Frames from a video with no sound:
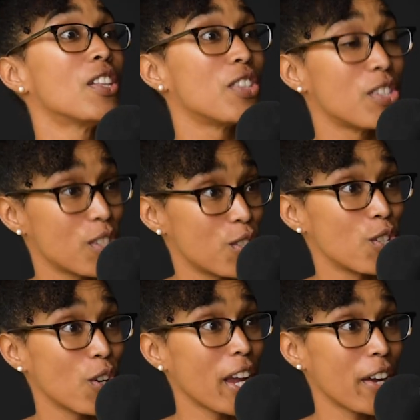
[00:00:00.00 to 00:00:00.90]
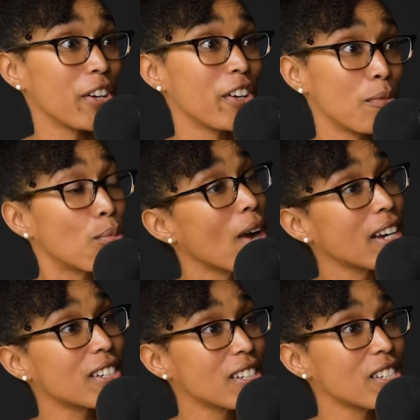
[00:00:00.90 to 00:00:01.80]
this is your area of
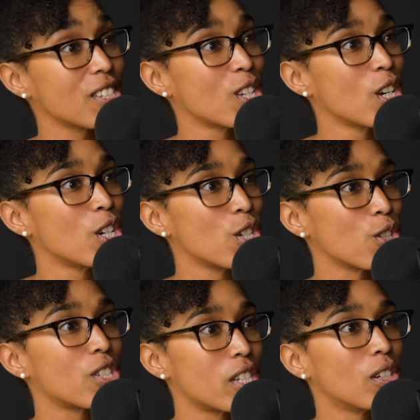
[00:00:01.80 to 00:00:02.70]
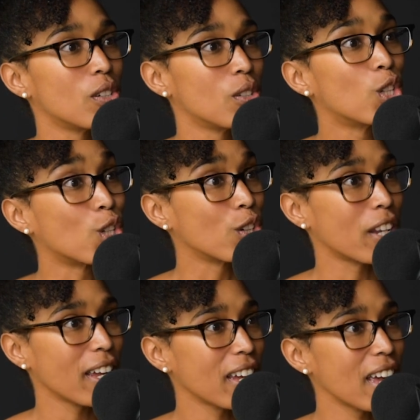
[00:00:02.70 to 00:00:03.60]
practice, you're still
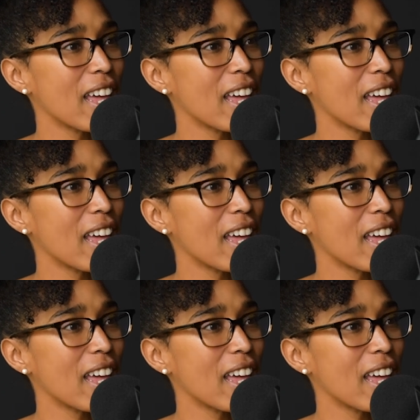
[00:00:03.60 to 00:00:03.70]
learning.